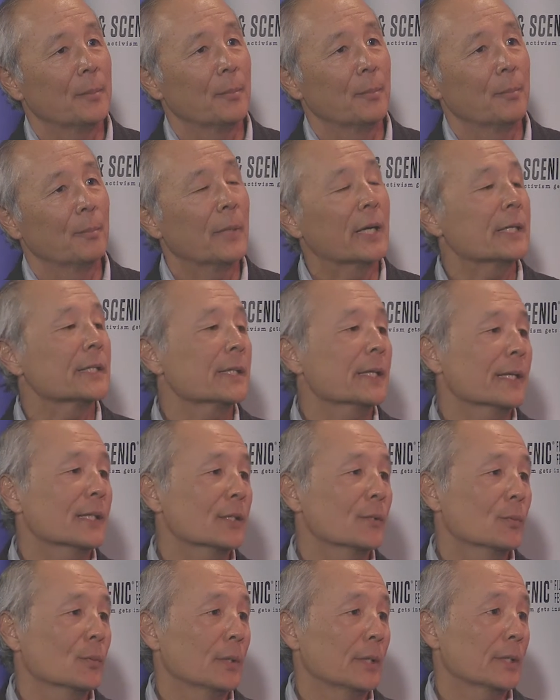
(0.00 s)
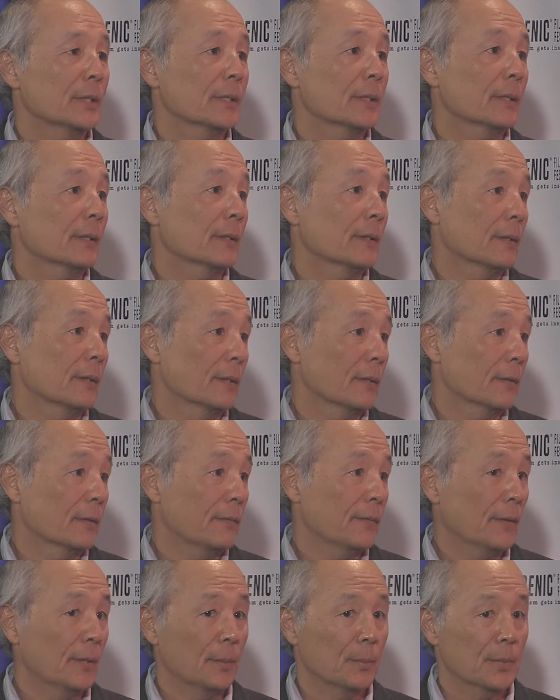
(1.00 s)
My sense was there are
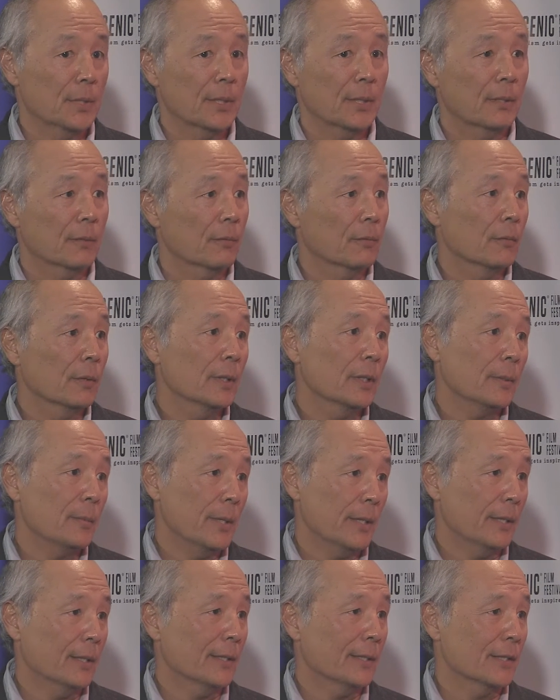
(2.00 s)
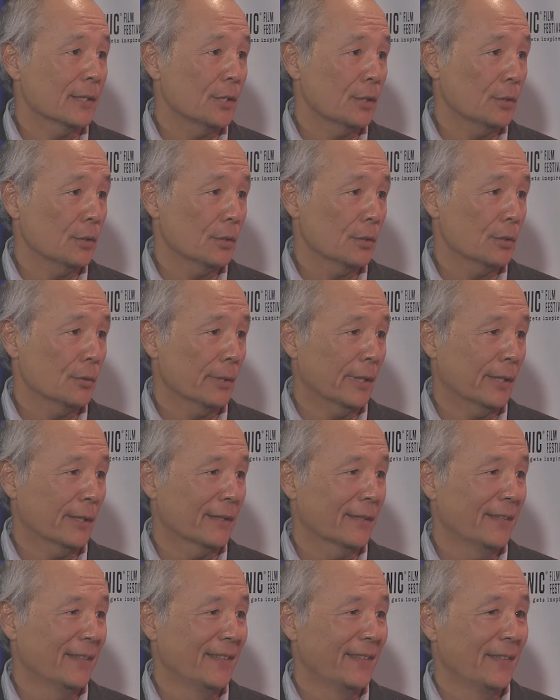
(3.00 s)
films that are really made on a shoestring,
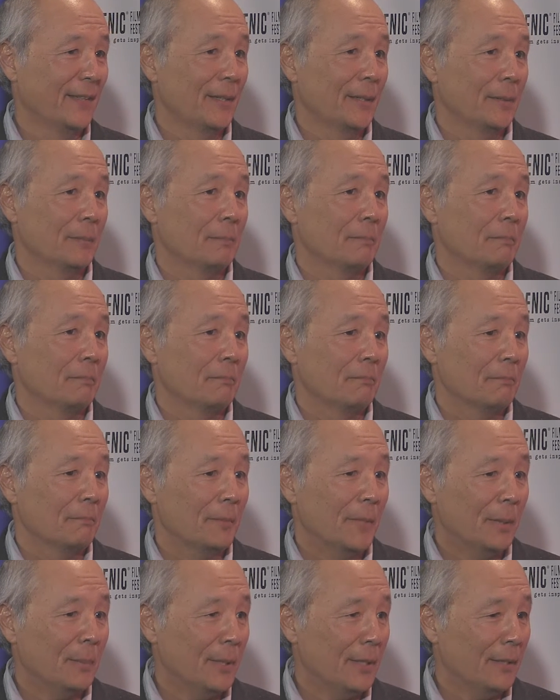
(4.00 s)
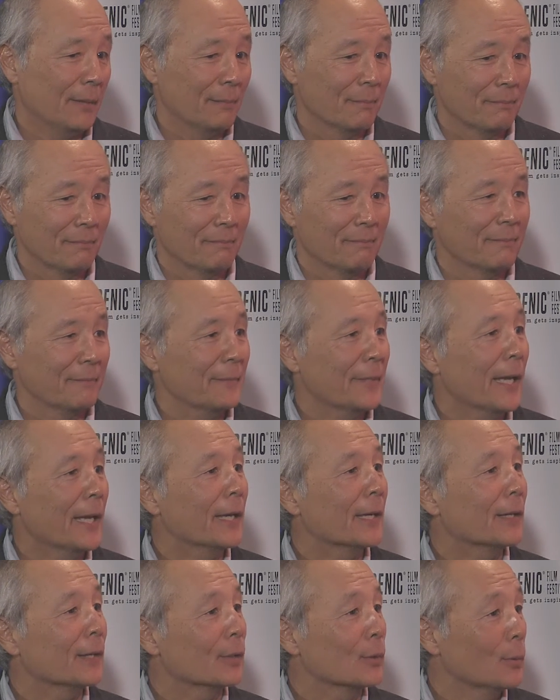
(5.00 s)
maybe
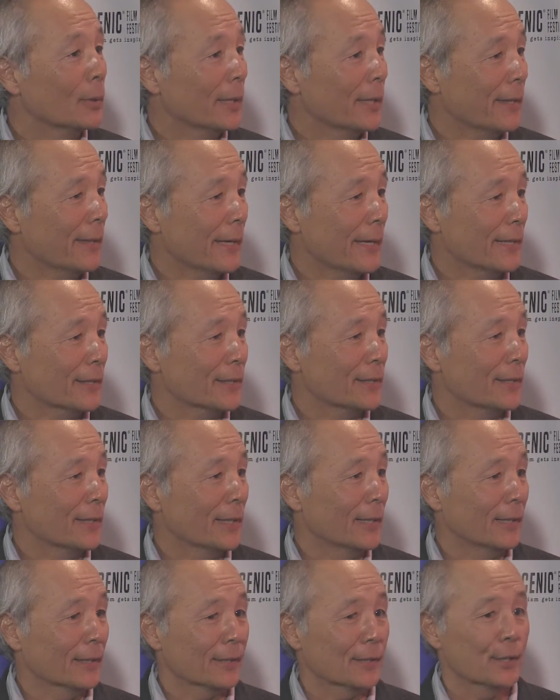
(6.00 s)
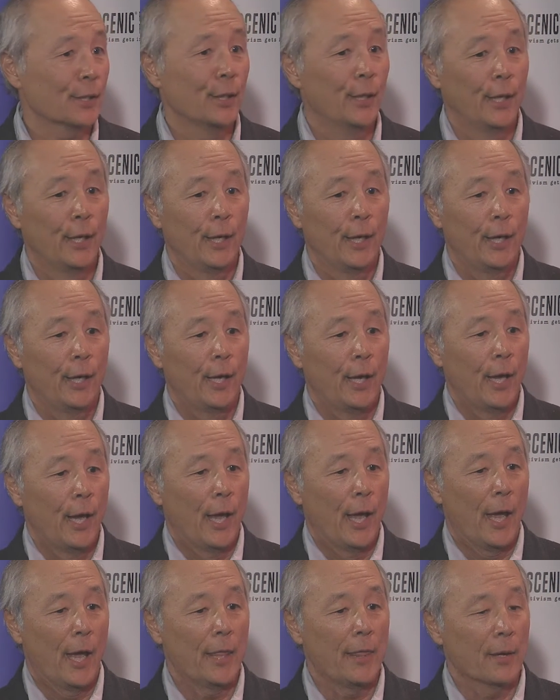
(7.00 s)
$10,000 or $20,000,
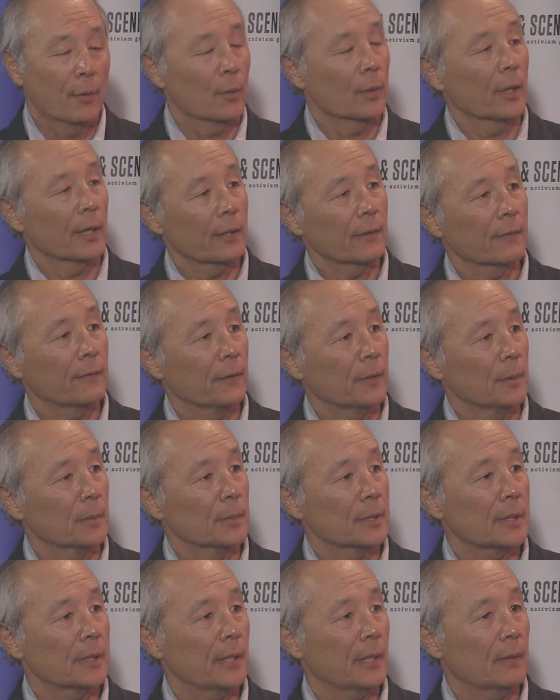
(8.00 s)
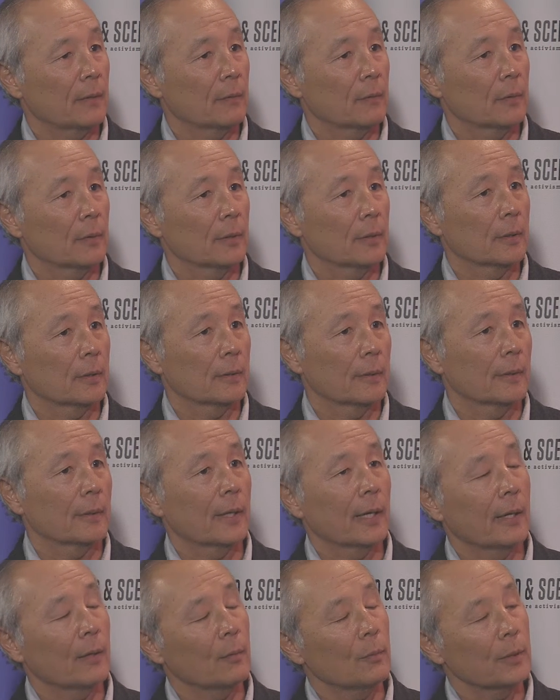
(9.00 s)
and there were other films that were,
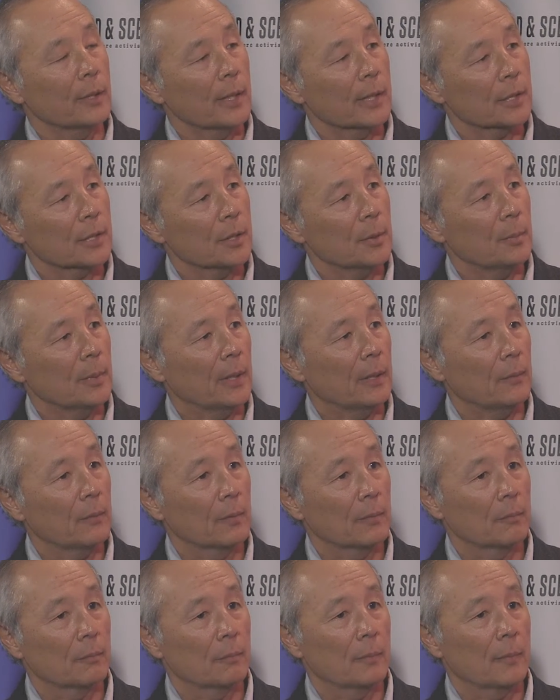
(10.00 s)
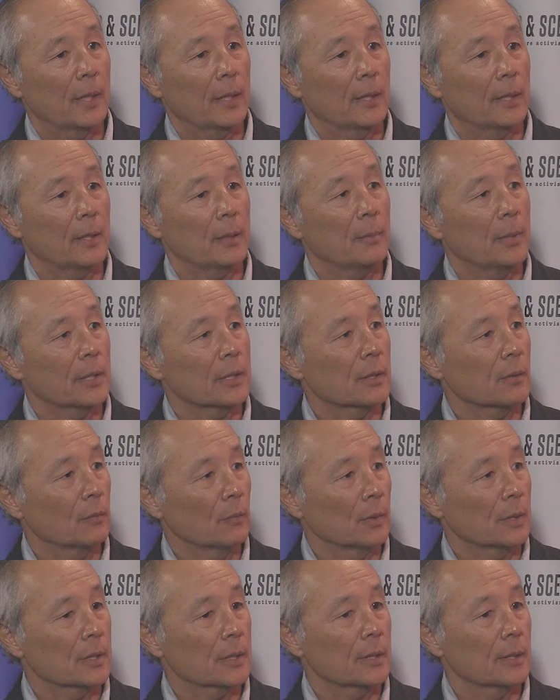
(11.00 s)
I would estimate, the budget
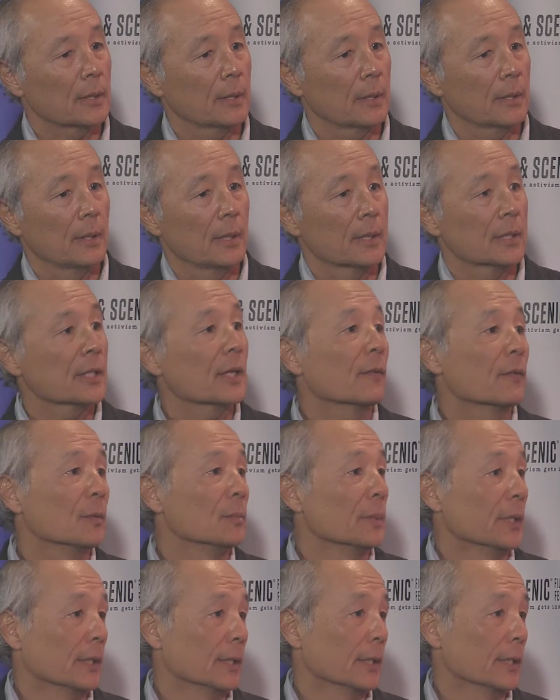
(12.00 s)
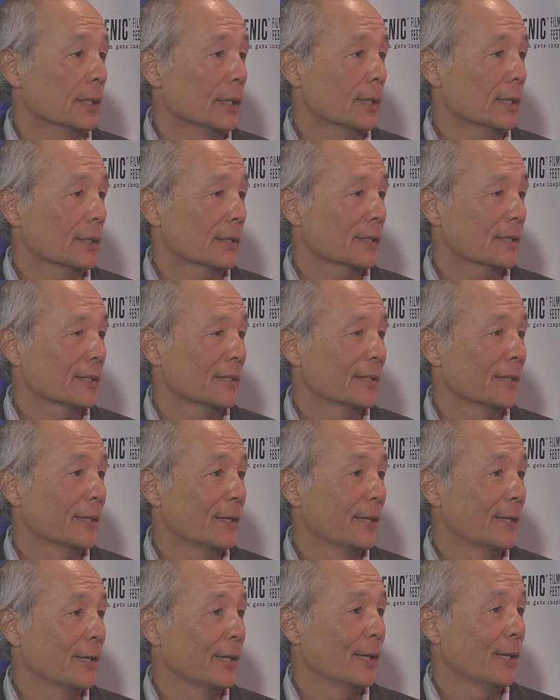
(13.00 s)
was several $1 million. So you
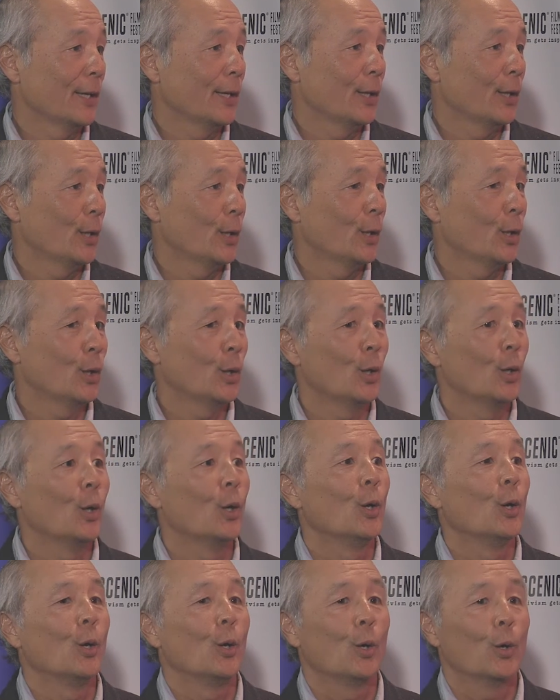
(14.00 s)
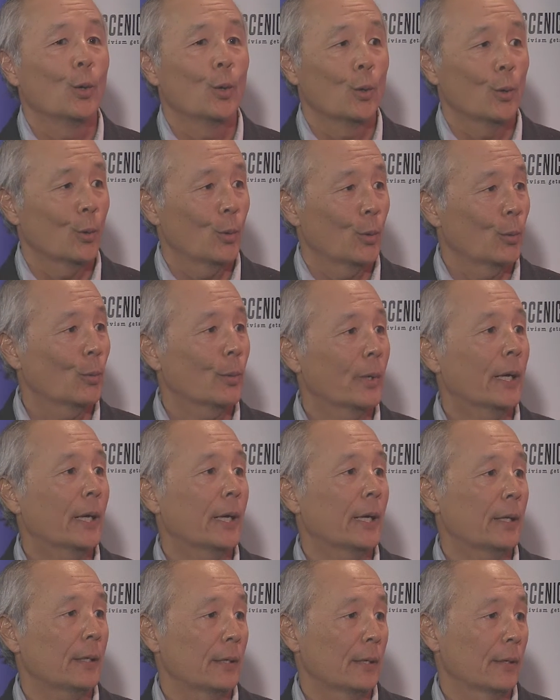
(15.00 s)
always have to be conscious of that, right? When
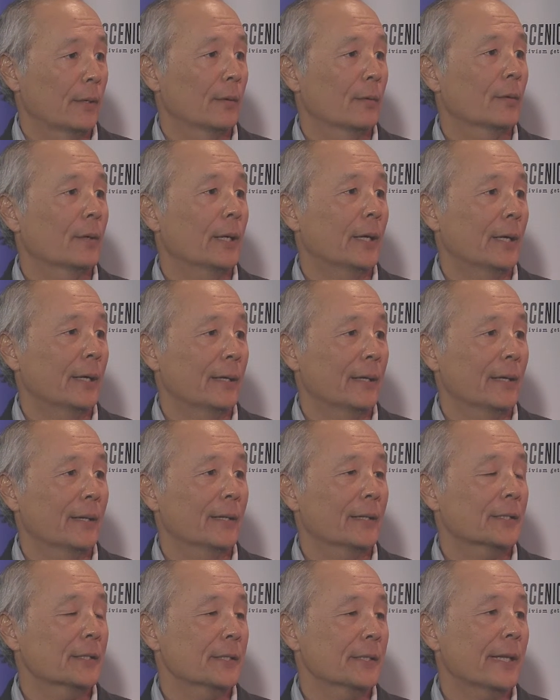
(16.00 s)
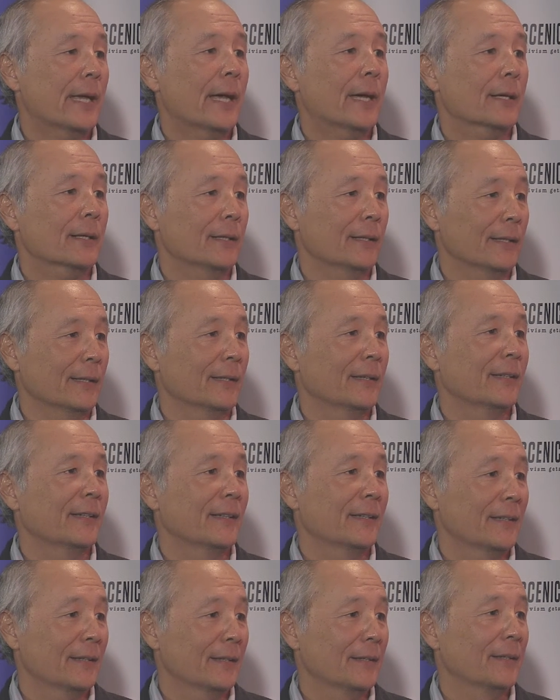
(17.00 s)
you're watching the film and making
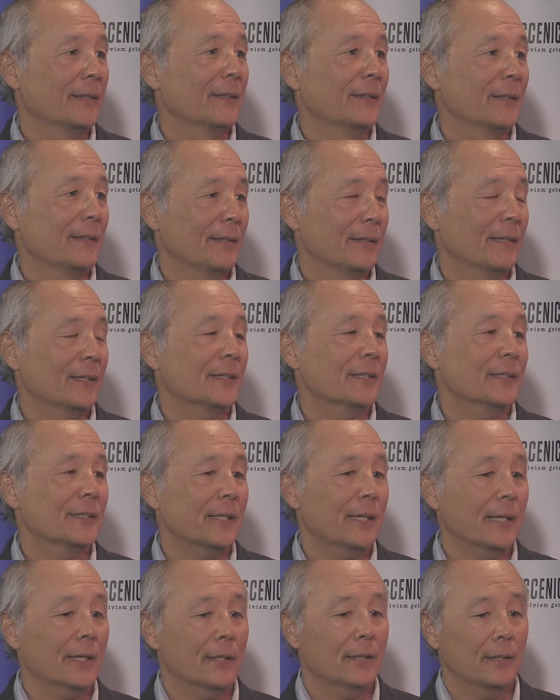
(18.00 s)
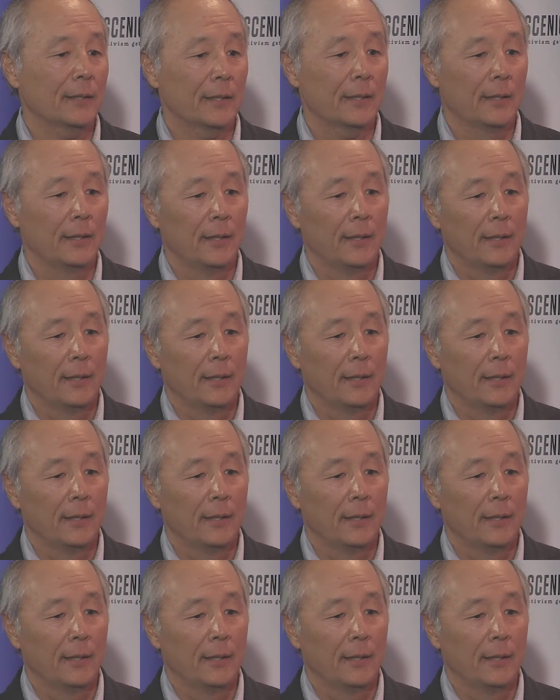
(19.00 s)
choices. Exactly.